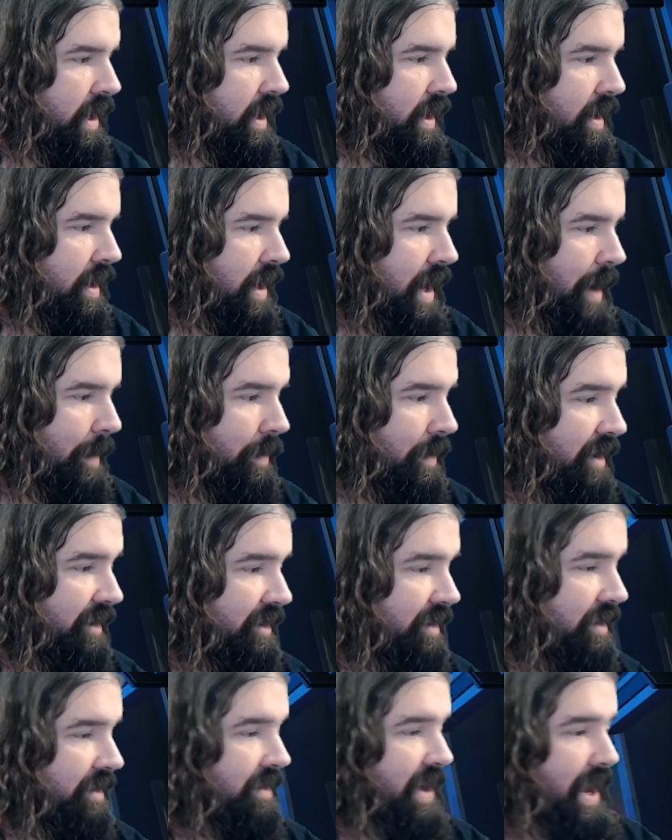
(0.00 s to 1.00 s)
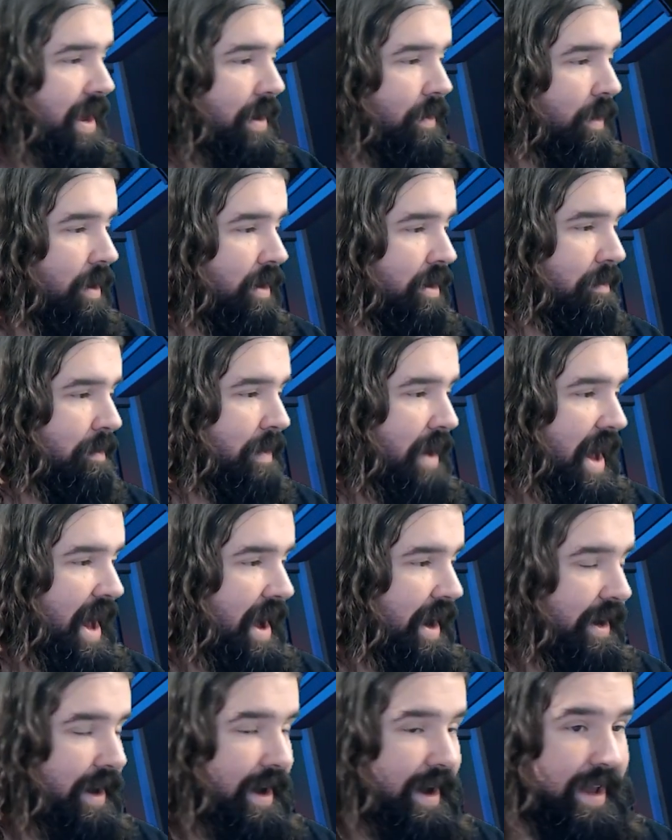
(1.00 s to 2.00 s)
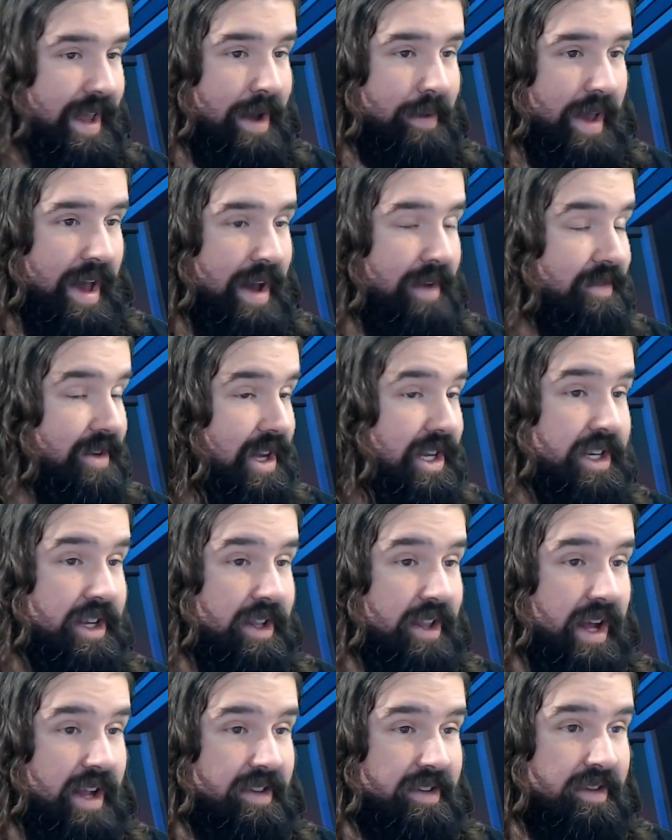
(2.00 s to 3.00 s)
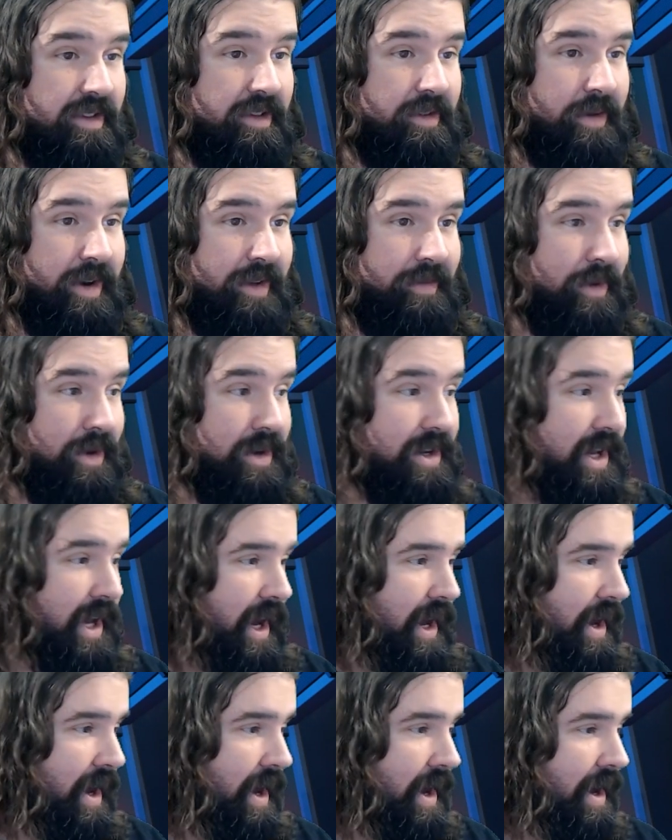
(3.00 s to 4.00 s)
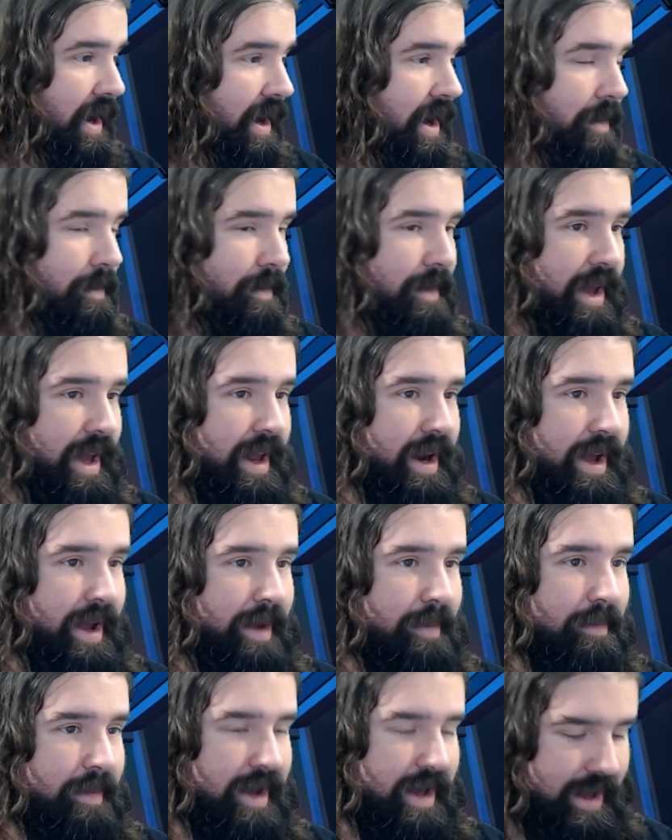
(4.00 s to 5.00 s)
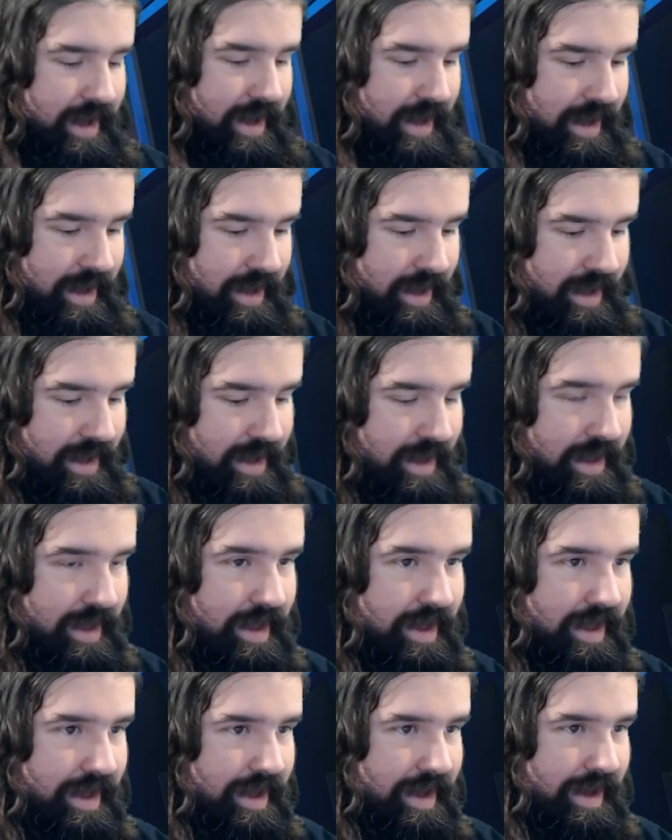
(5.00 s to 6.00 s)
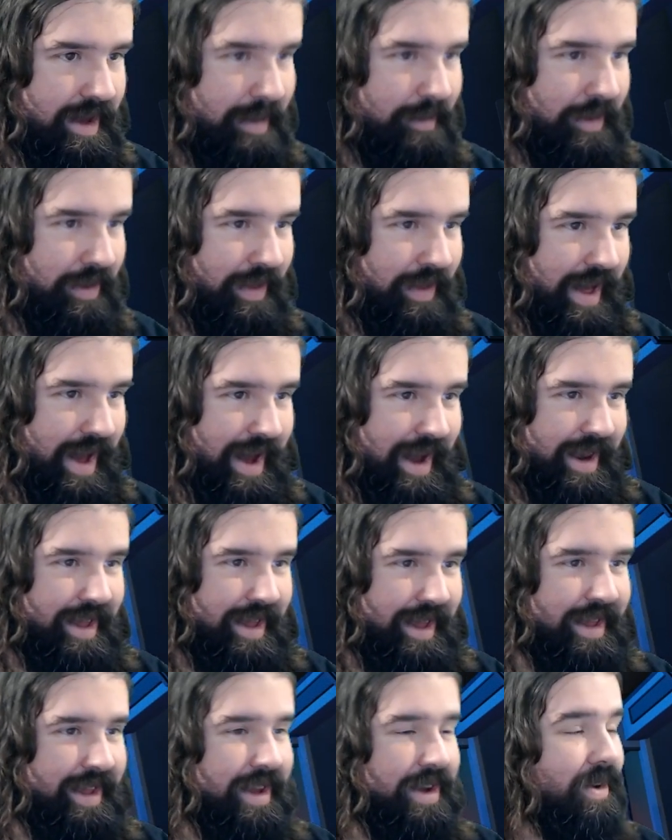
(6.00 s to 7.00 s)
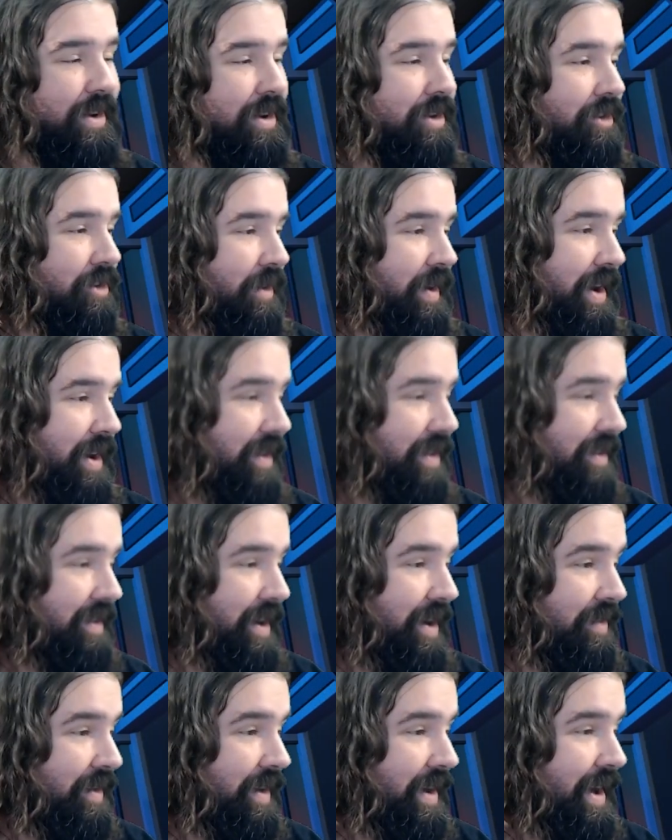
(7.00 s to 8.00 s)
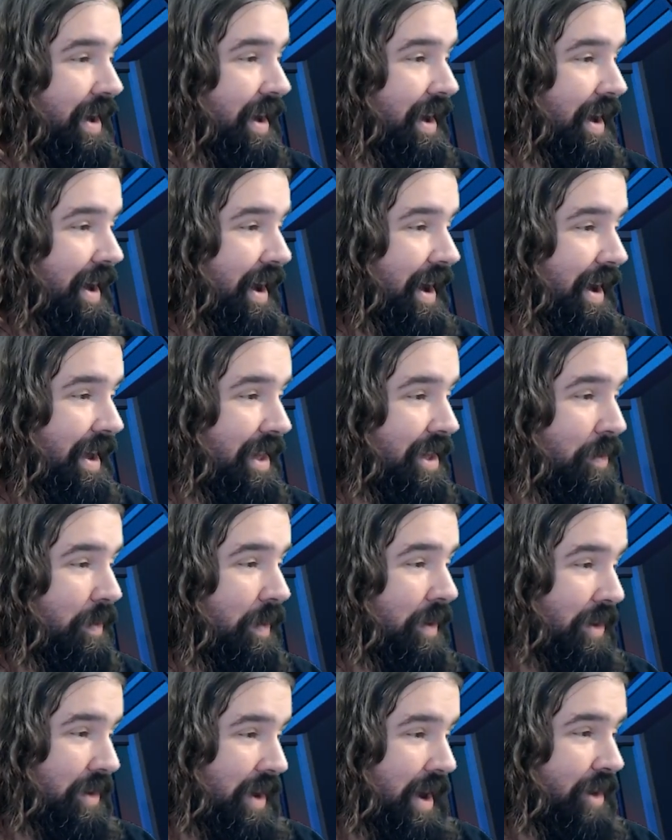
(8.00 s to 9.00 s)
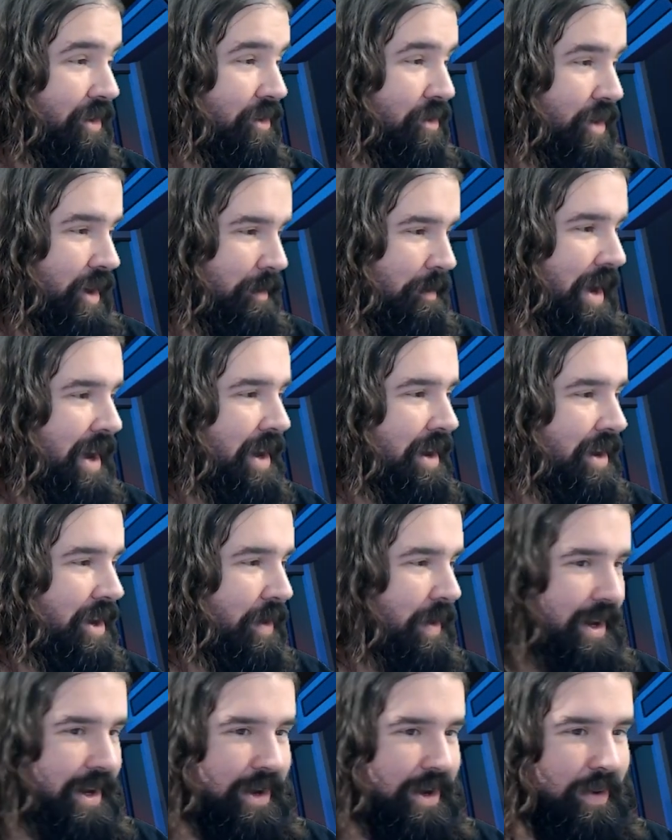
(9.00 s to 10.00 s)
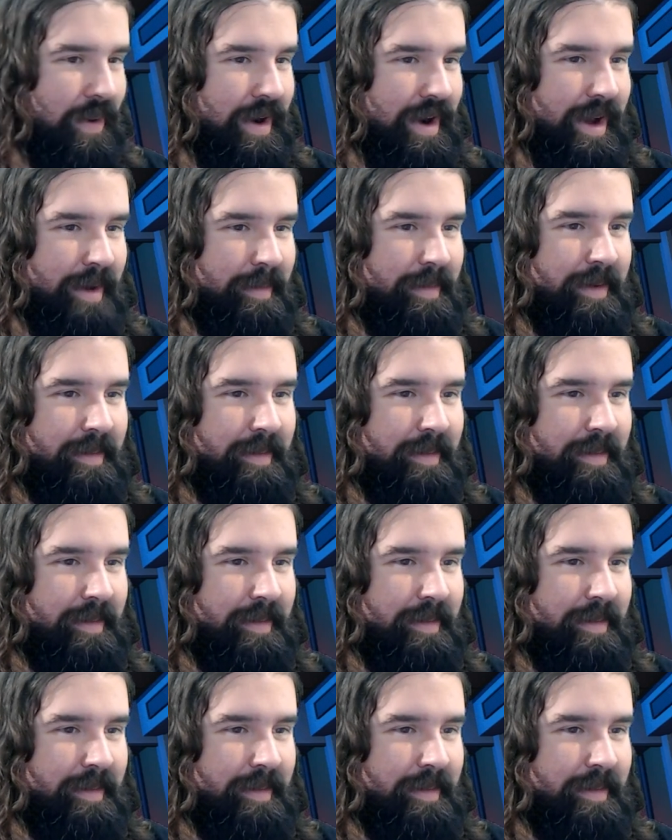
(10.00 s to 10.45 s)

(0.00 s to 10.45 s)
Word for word: Operation SETI, welcome back. Uh, yeah, we have changed a lot since 2014, um, and I'm uh, I'm glad you're enjoying yourself. Uh, you will not trick me into going to Gorn Hub.